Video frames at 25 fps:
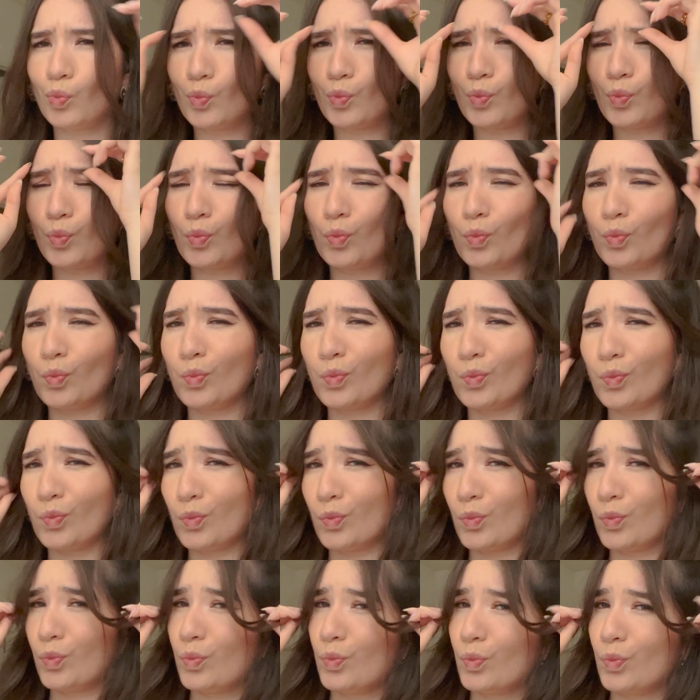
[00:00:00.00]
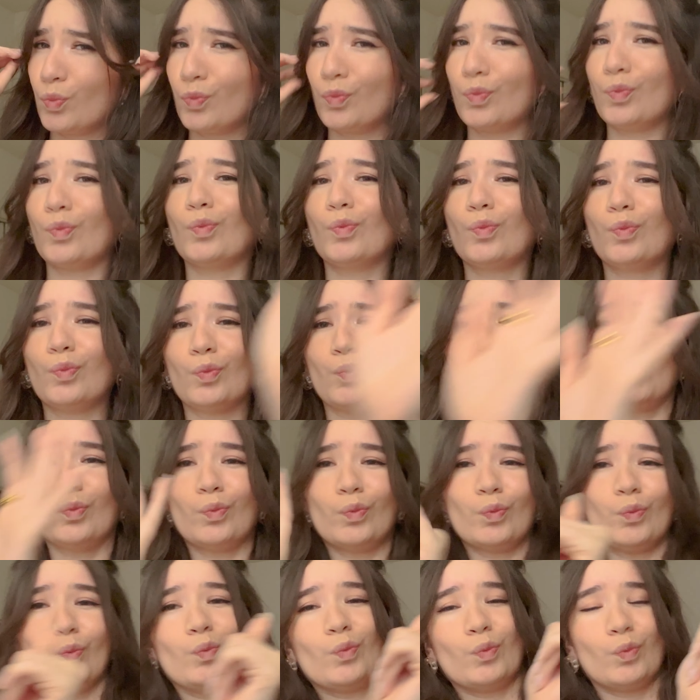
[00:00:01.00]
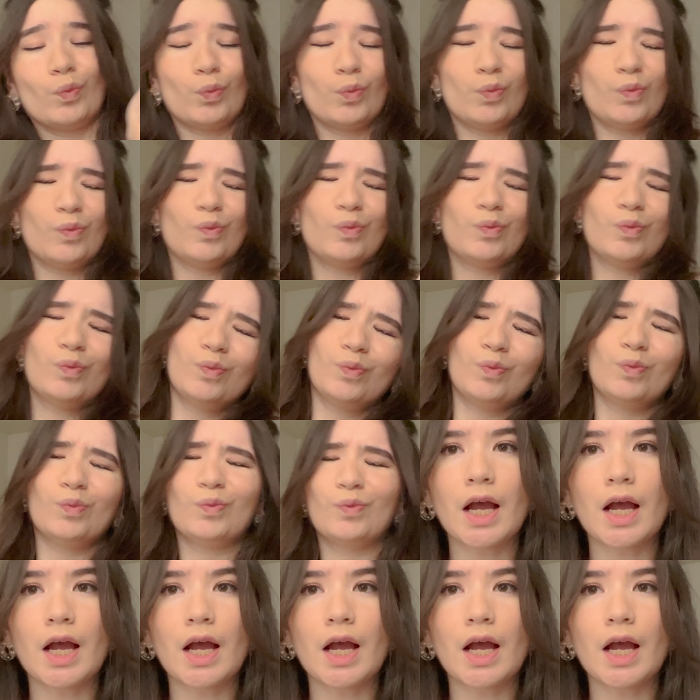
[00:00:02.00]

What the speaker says: Nothing is said.